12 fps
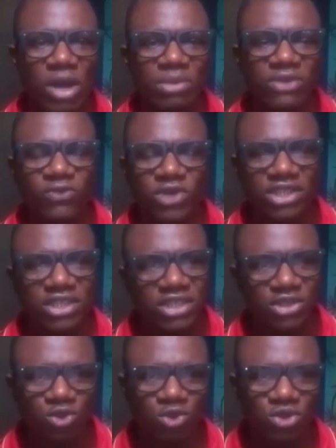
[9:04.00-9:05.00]
have been facing
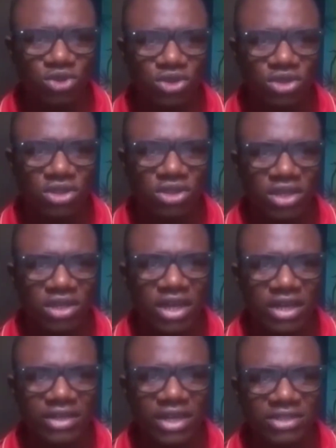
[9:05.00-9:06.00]
issues
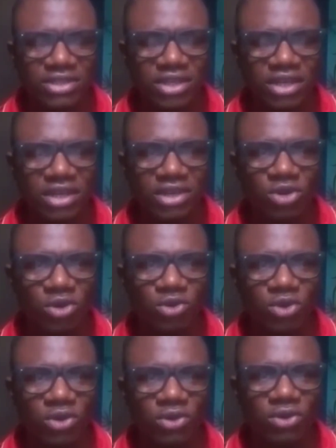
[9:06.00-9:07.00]
that
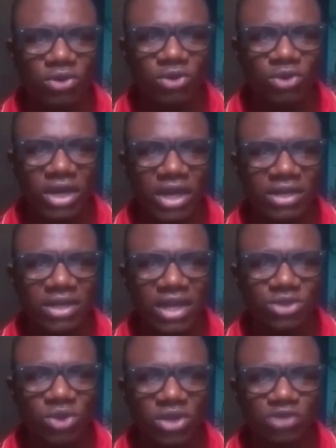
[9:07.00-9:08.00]
your card
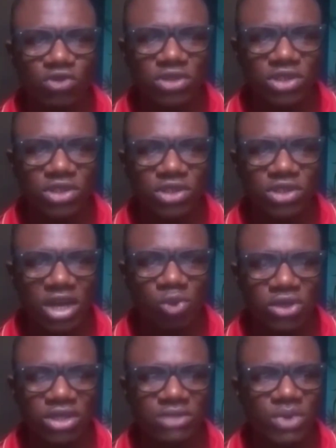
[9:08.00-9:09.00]
has only $20
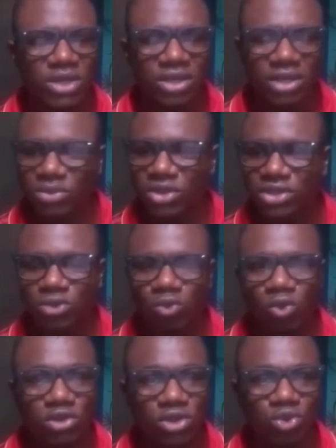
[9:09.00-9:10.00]
monthly spending limit,
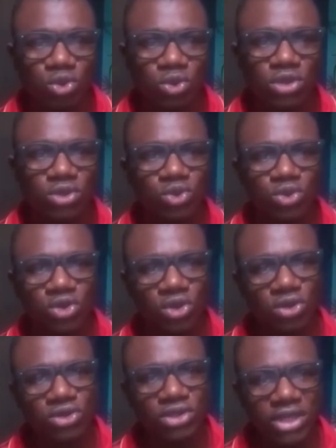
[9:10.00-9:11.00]
what you need to do is to
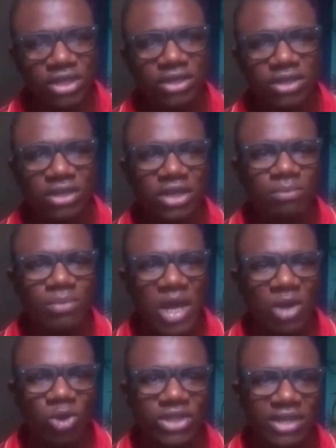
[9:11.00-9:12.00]
just check my
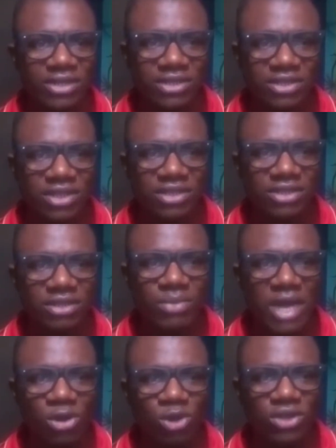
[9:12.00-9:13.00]
contact details.
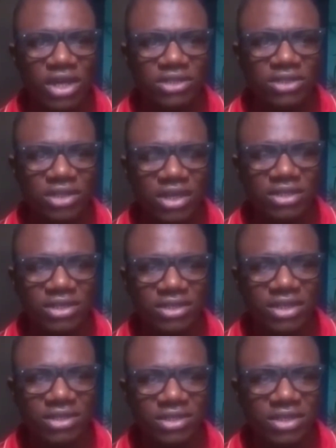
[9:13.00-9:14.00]
My contact
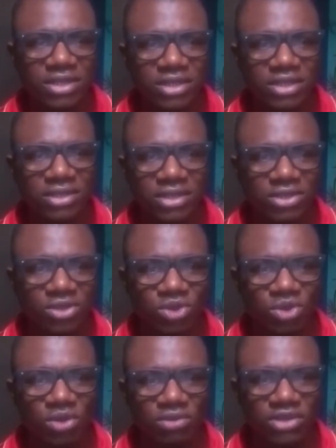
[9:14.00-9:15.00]
details in the
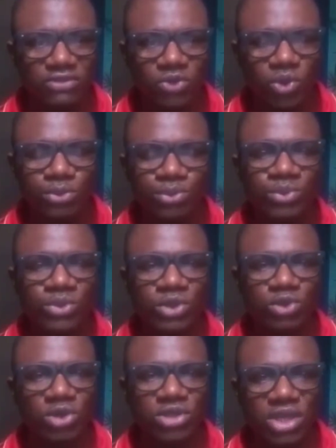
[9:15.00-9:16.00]
description of the video.
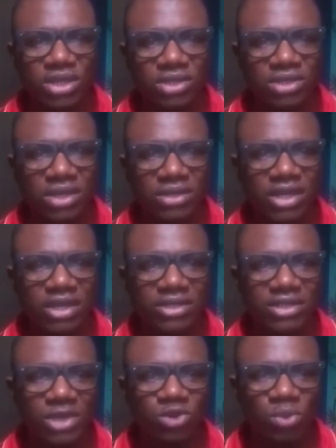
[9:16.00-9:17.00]
Just check it and
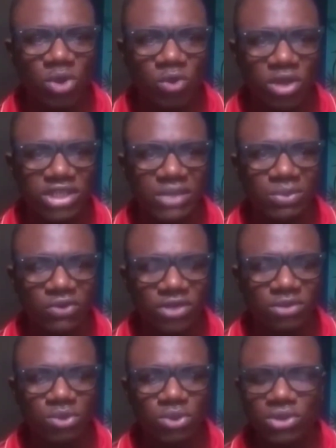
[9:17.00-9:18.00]
reach out to my WhatsApp or
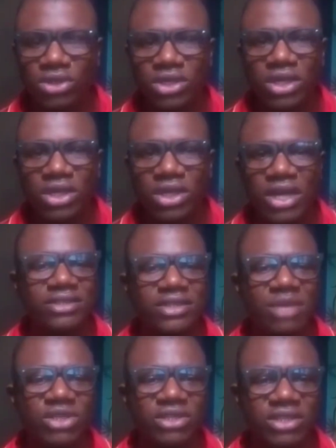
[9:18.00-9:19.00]
Facebook and
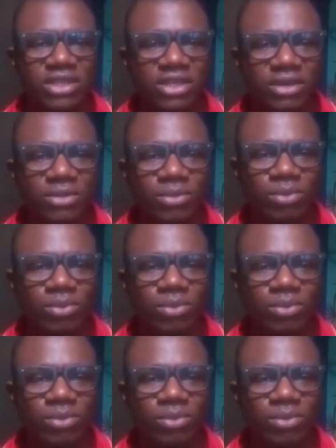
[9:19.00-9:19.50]
tell me the